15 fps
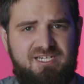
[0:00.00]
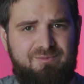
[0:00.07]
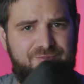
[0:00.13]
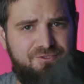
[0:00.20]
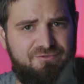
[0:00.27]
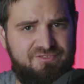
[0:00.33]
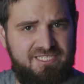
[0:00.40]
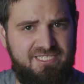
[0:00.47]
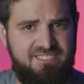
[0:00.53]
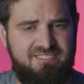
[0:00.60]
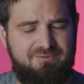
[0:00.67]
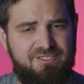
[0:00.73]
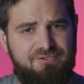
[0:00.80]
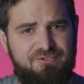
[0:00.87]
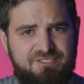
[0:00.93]
couple of days
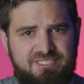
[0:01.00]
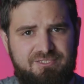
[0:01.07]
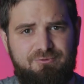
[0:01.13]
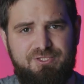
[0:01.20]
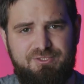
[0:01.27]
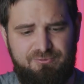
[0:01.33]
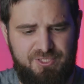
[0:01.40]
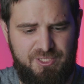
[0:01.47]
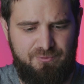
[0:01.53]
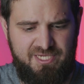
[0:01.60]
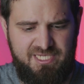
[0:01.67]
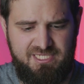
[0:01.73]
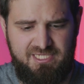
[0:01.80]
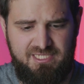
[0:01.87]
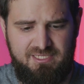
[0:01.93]
because it was very
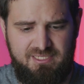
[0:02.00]
windy.